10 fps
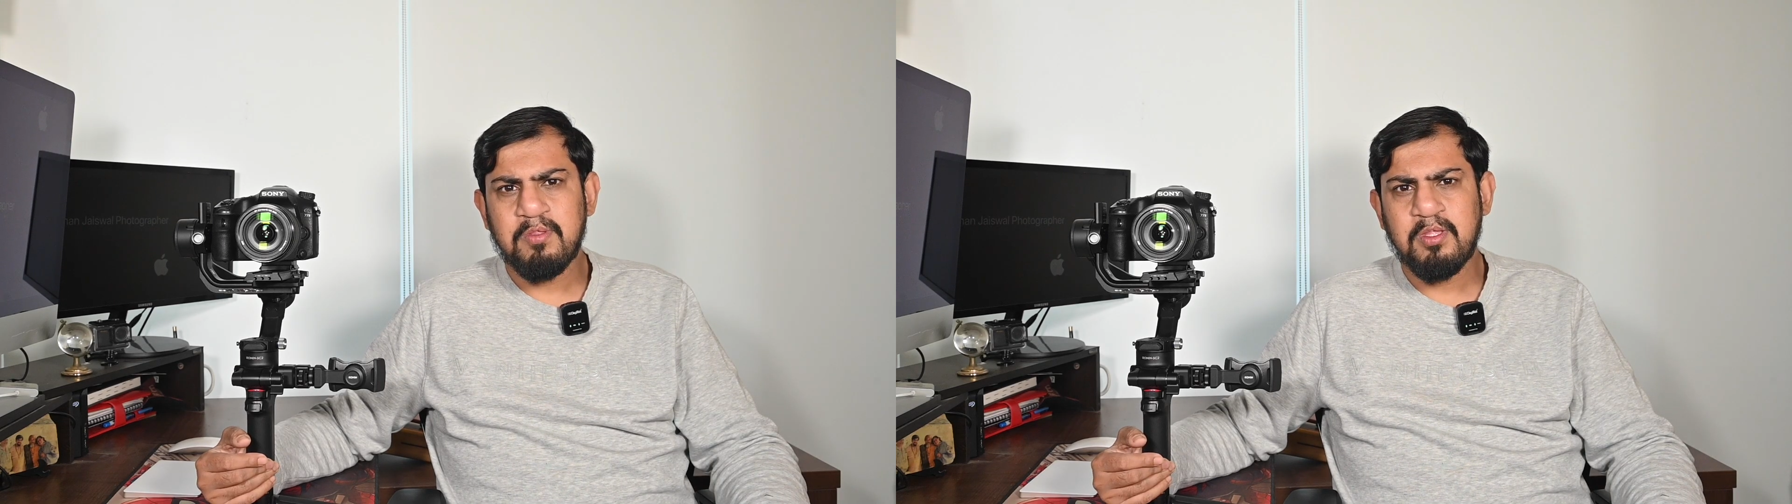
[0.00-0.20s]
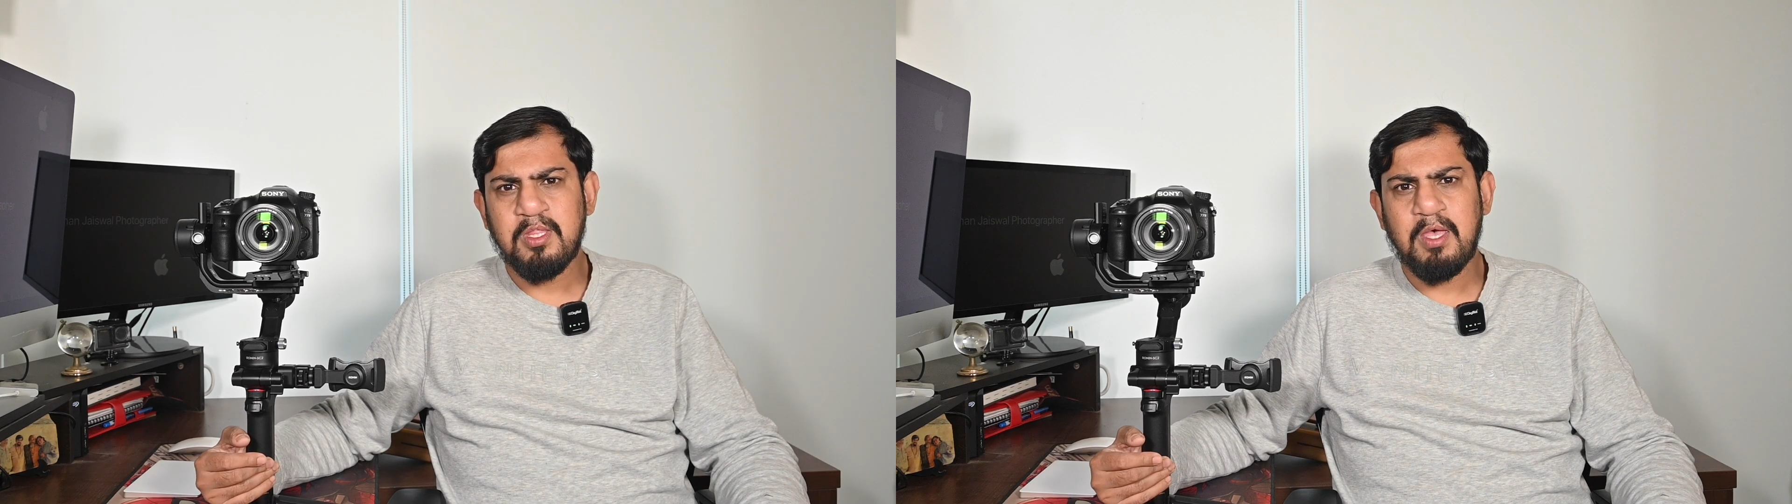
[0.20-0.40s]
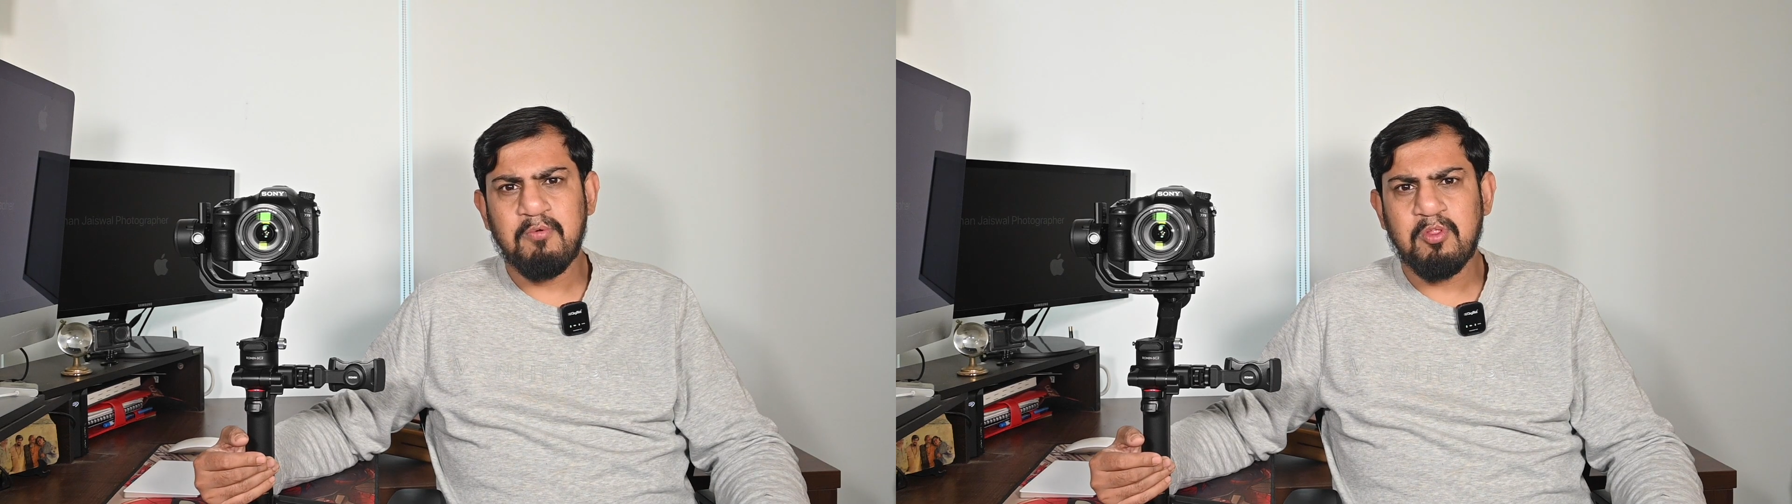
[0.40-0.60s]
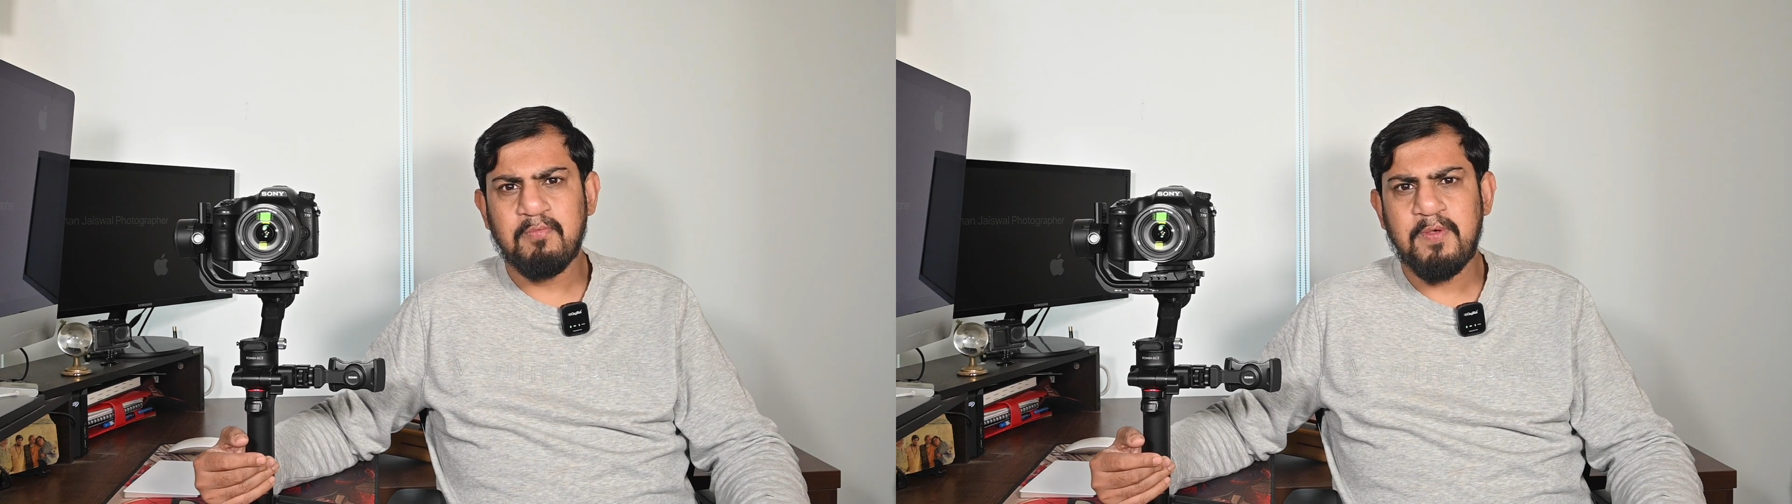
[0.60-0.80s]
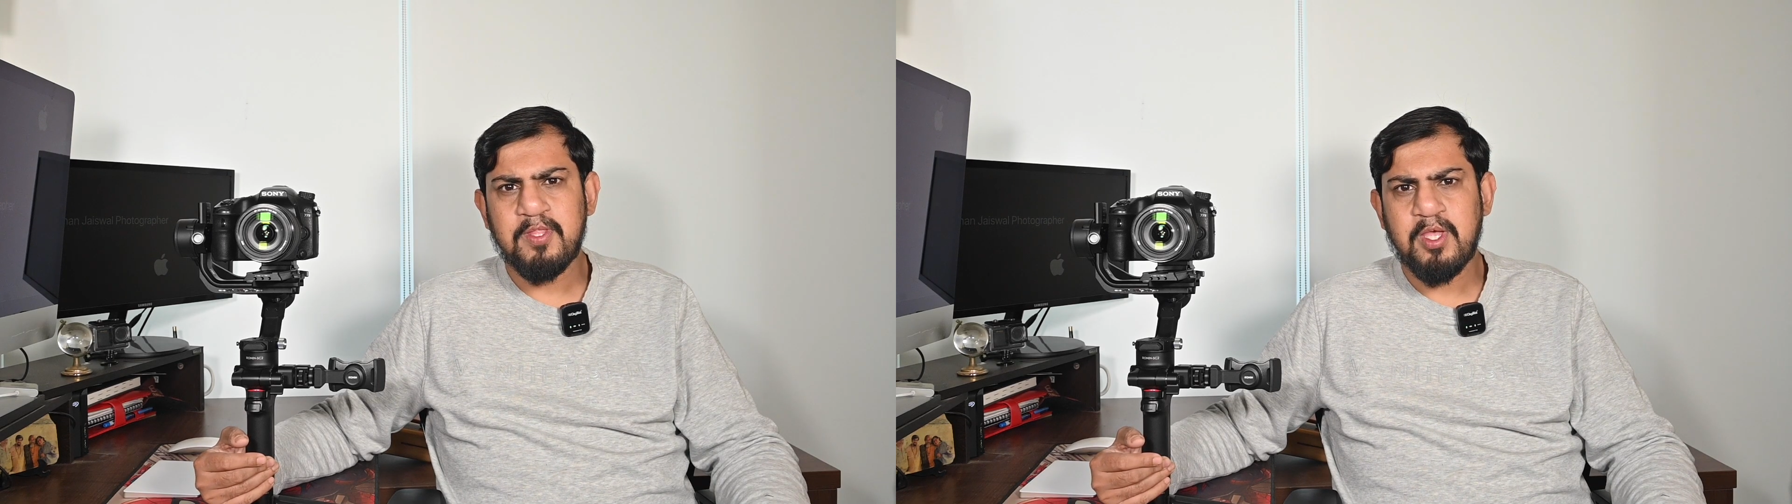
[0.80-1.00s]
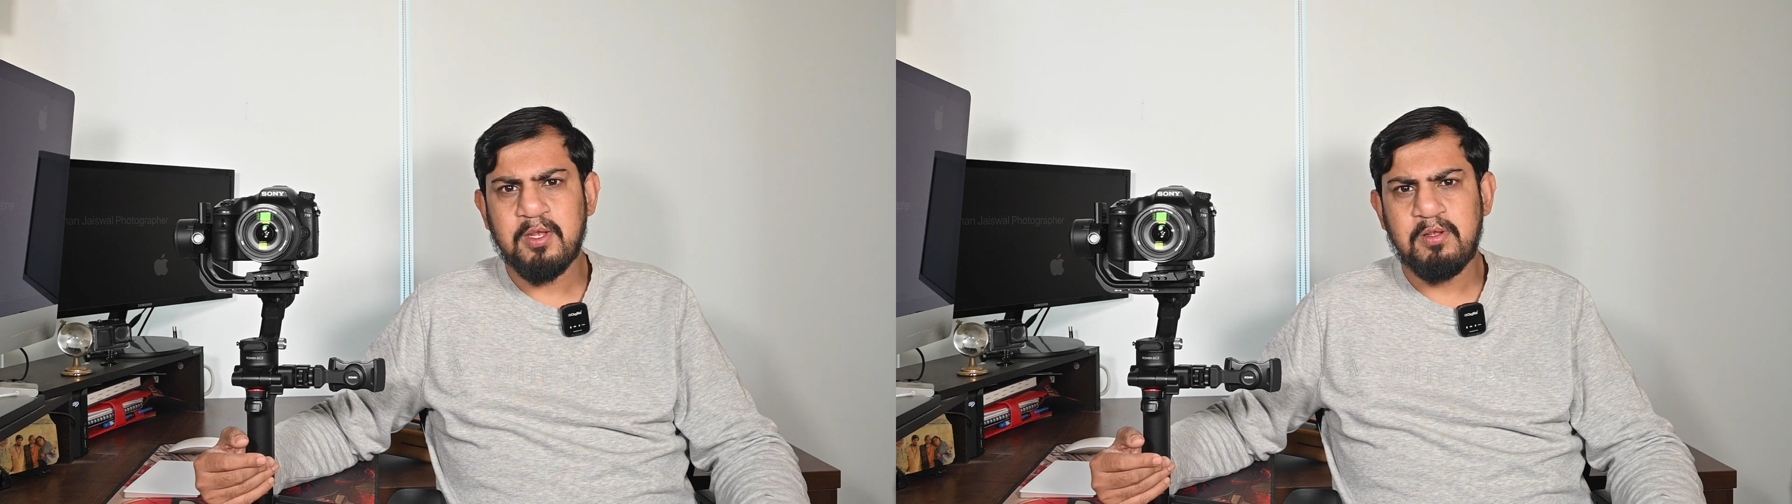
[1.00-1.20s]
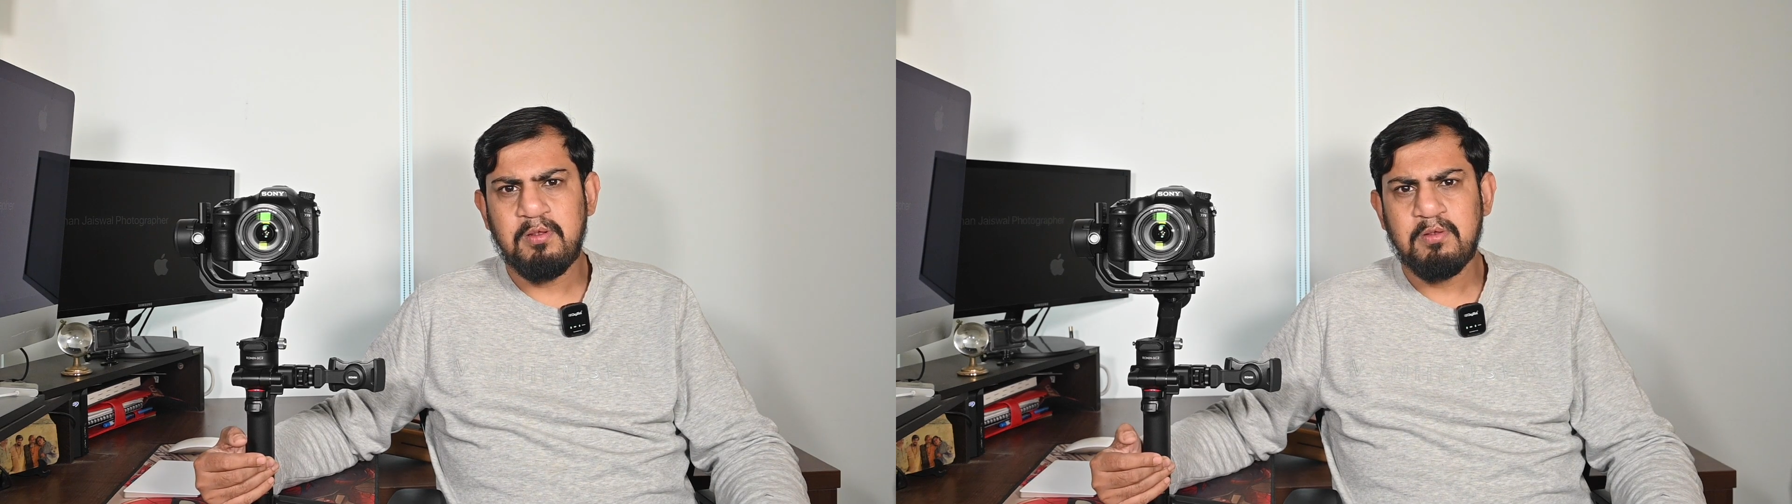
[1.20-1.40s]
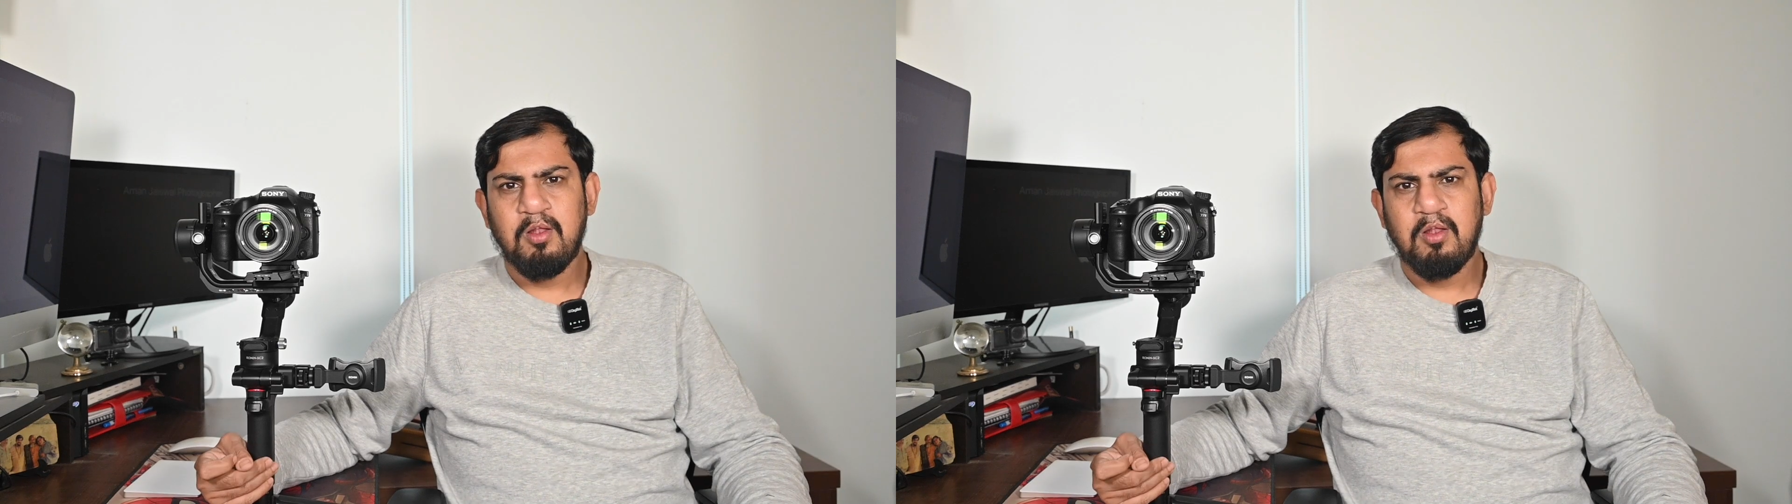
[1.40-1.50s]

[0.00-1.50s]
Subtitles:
since I was on my channel.